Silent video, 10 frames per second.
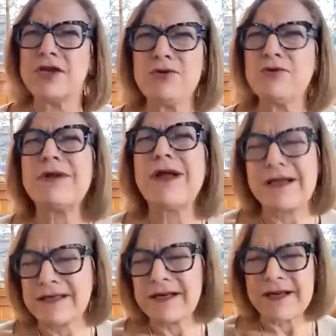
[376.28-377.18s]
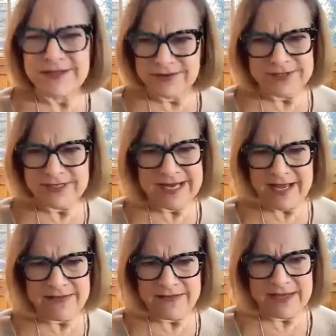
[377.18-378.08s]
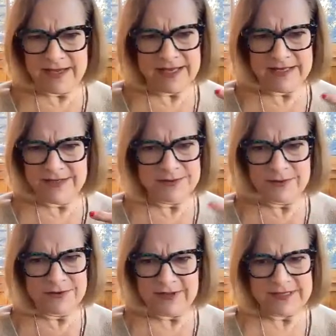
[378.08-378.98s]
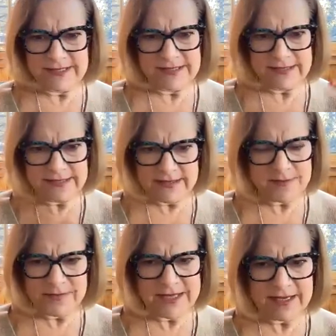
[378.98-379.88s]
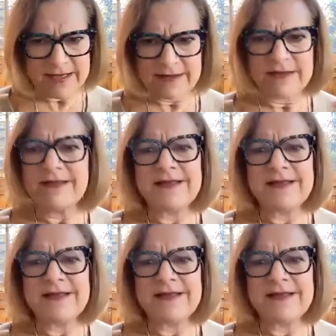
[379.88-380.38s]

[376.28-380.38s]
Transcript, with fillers: you're not going to understand this, or this isn't something